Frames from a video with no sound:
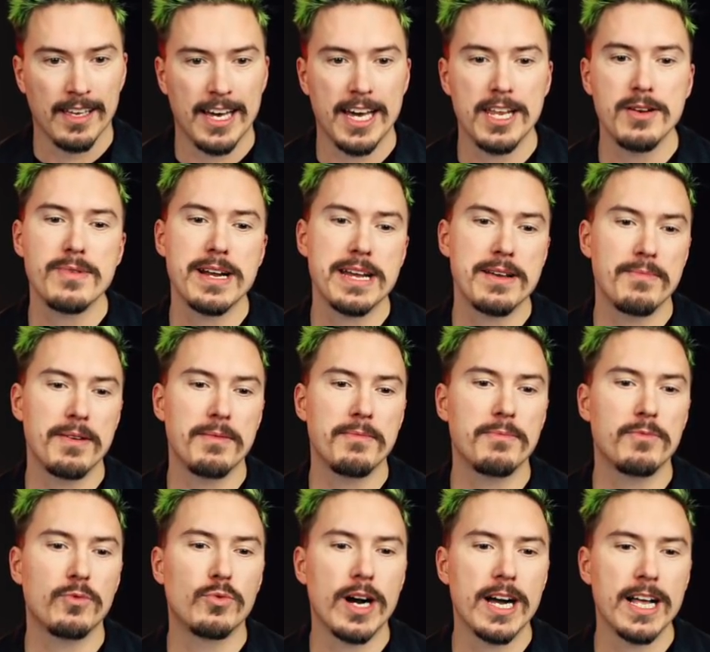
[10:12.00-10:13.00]
Anyway,
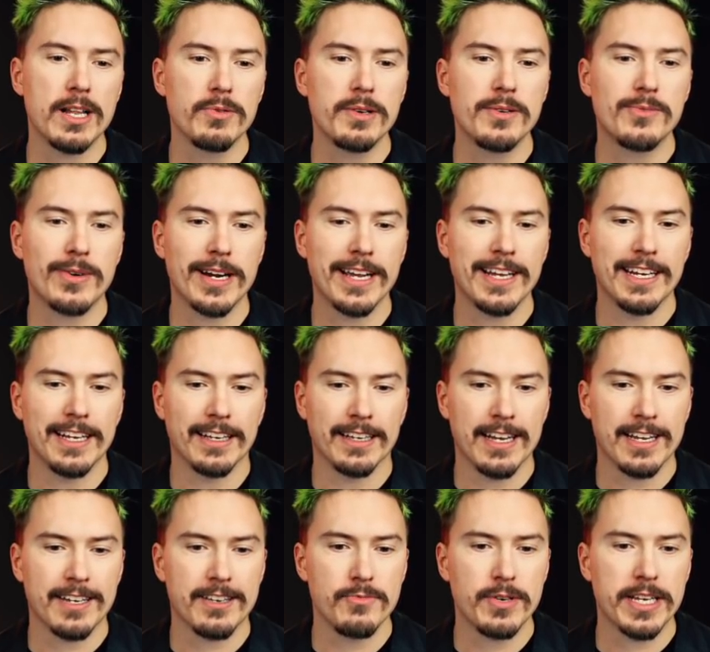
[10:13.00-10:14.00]
while we're waiting,
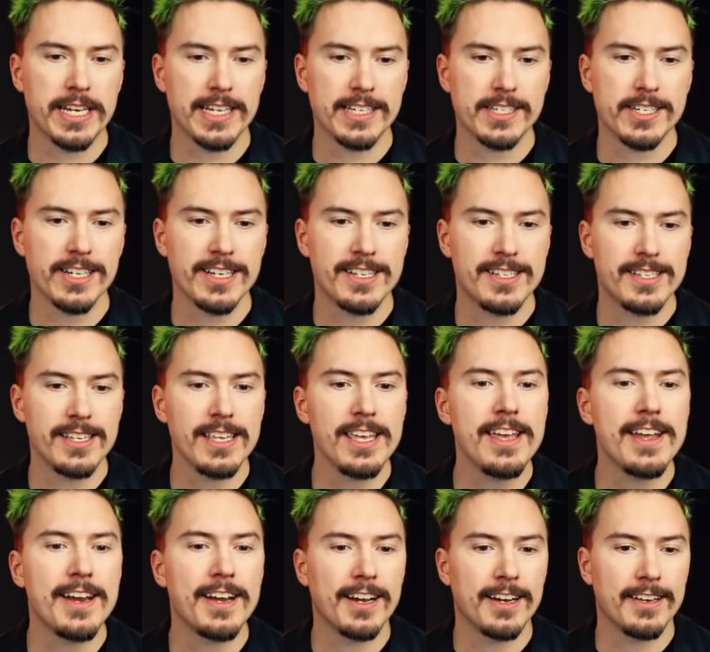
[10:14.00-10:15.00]
we can actually
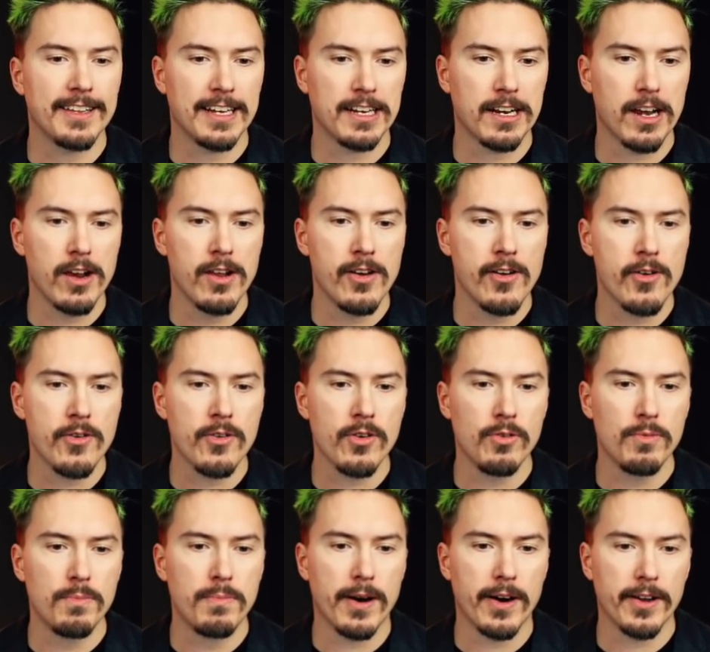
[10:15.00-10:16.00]
see here that
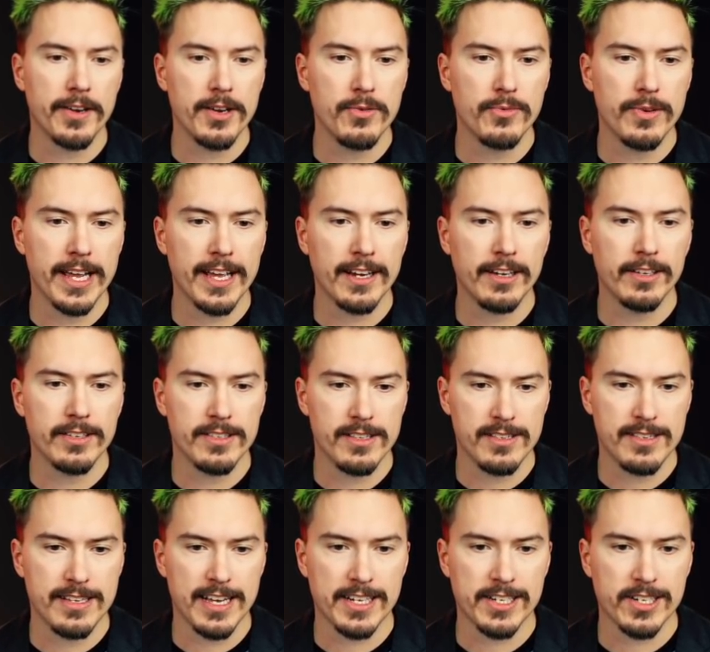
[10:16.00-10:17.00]
logo body radius
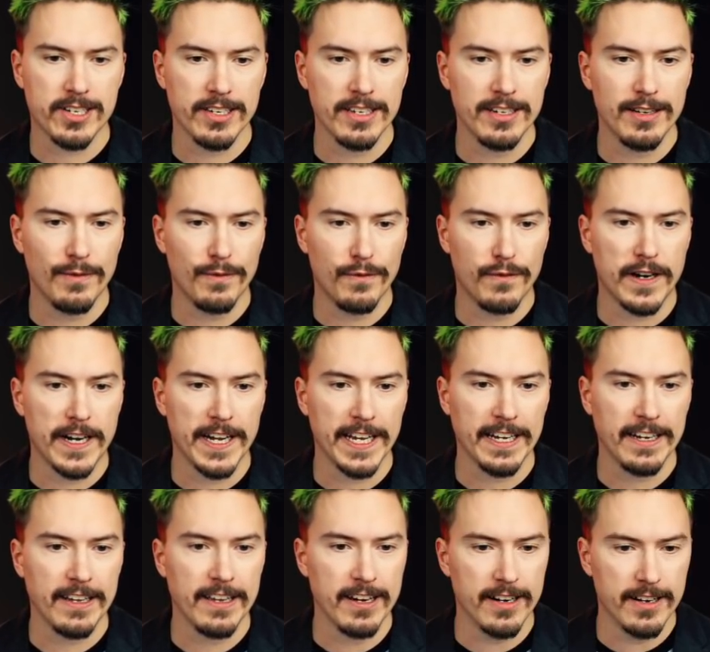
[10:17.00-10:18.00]
is actually
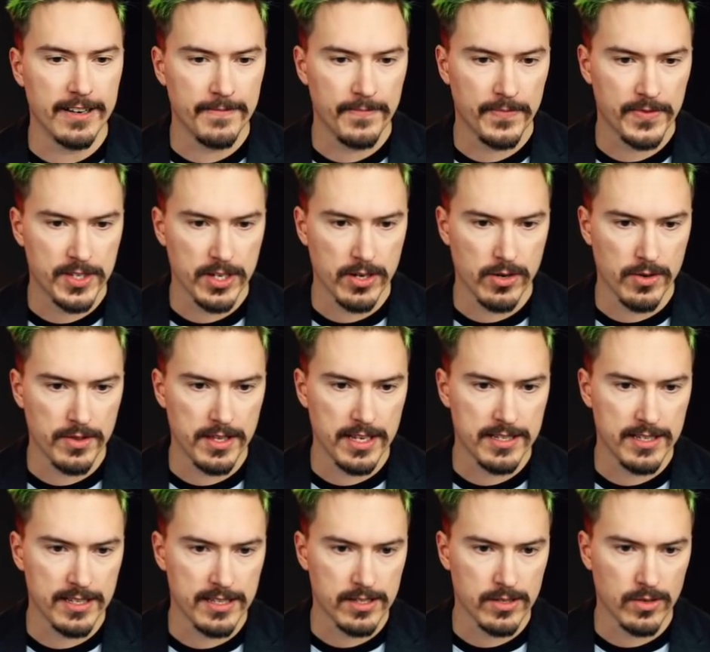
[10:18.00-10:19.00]
defined here. So
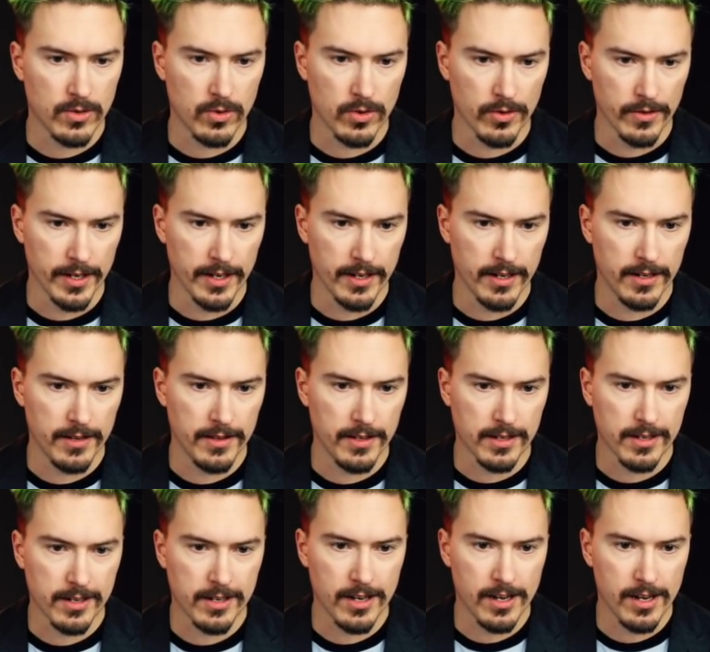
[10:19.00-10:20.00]
this is all
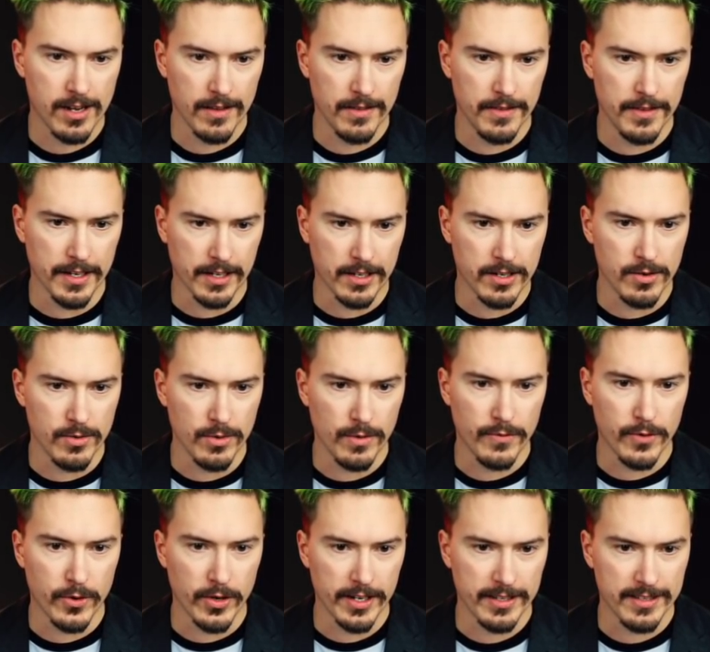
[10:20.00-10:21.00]
the code
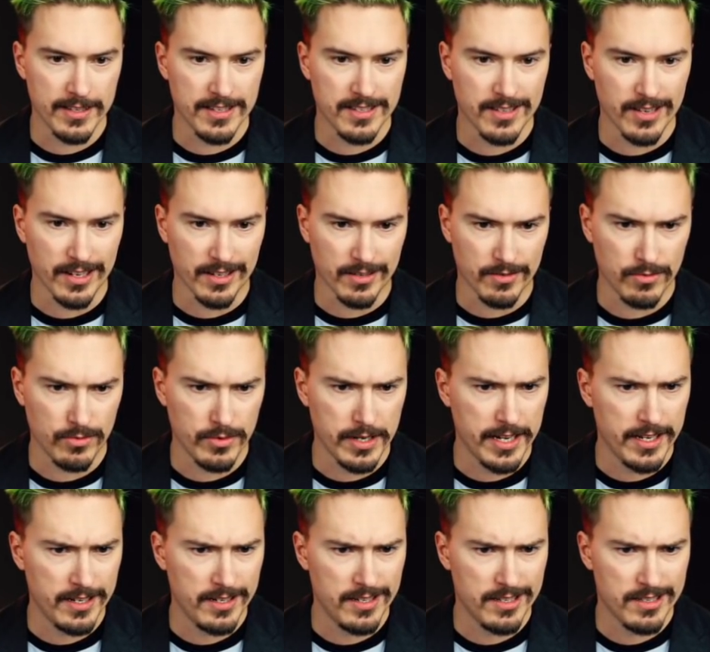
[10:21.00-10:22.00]
for it. This is like
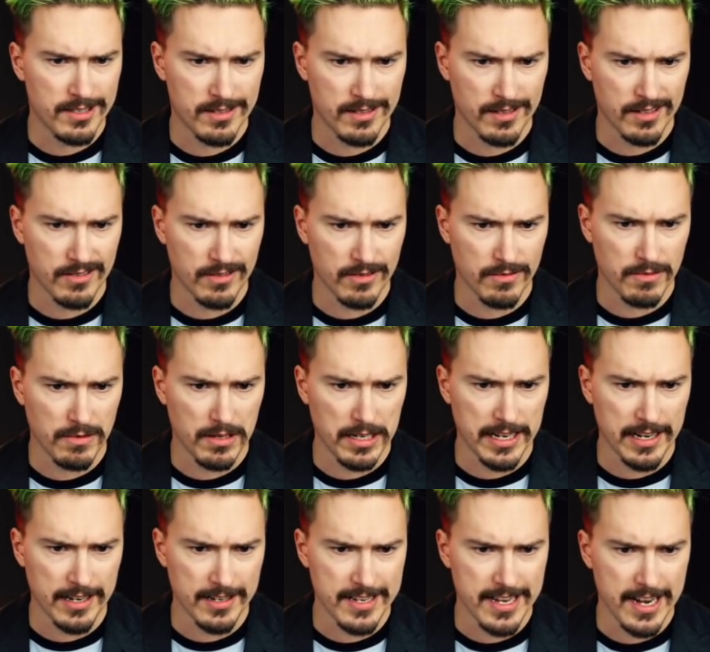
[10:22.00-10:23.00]
radius equal,
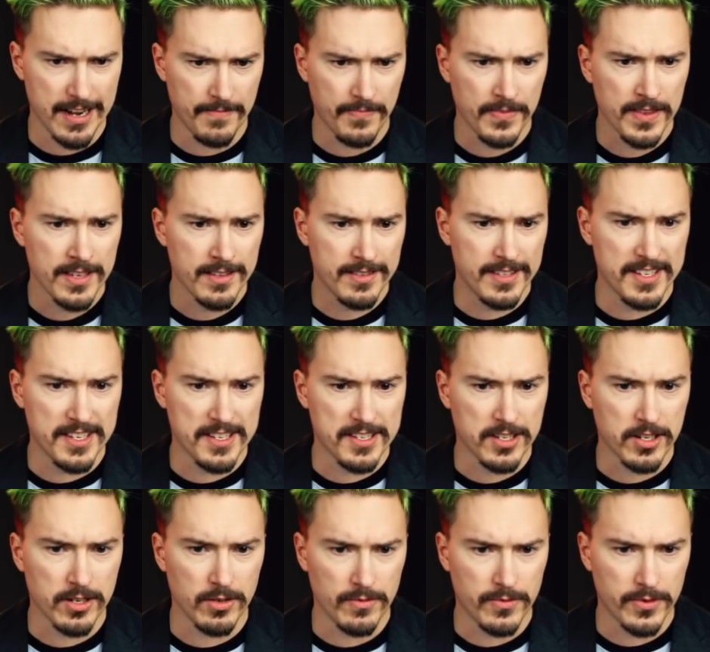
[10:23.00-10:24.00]
yeah, this is
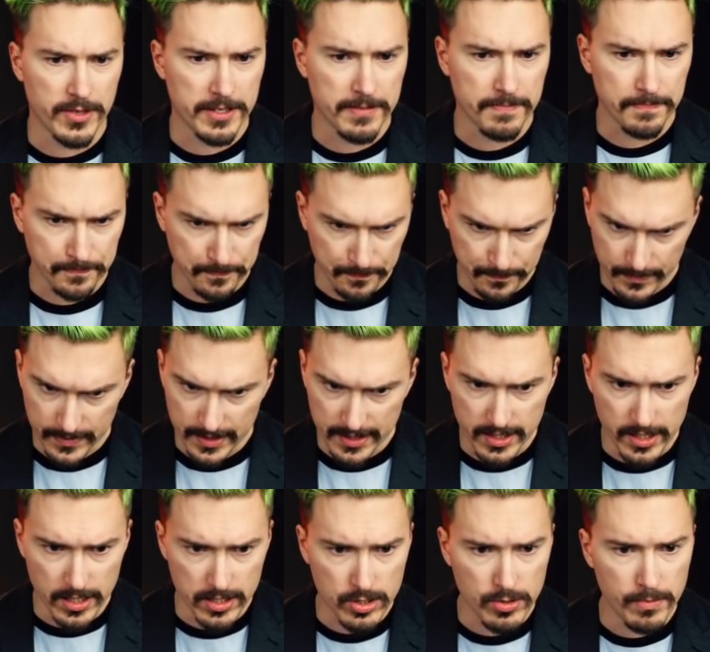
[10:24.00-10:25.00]
the code for it.
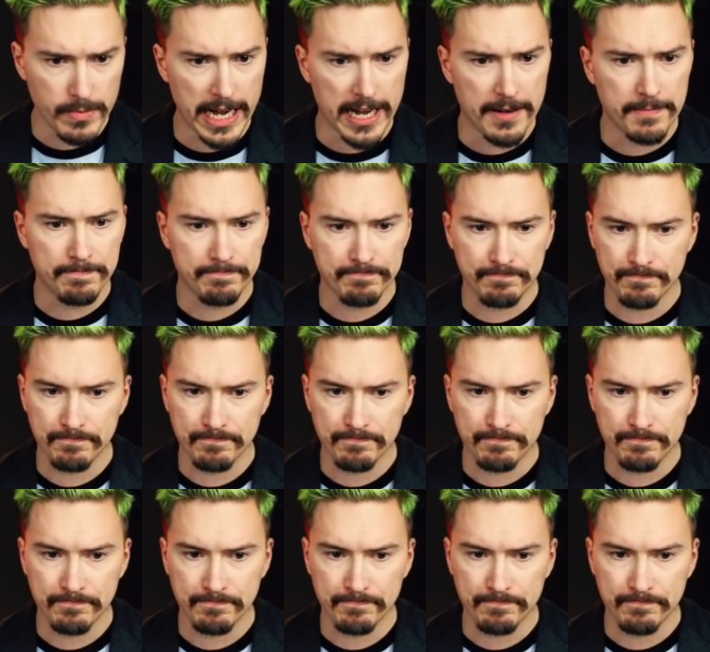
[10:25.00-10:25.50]
It's not too bad.